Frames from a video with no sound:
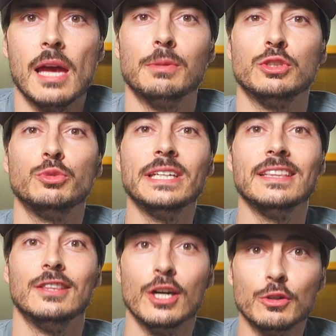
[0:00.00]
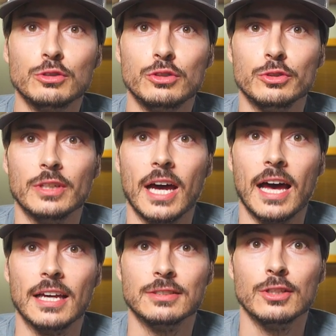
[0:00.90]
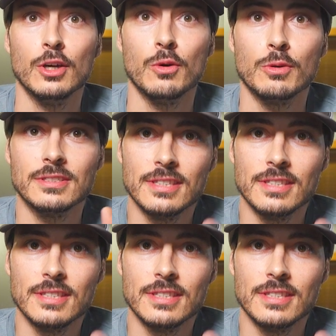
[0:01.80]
And between those two guys was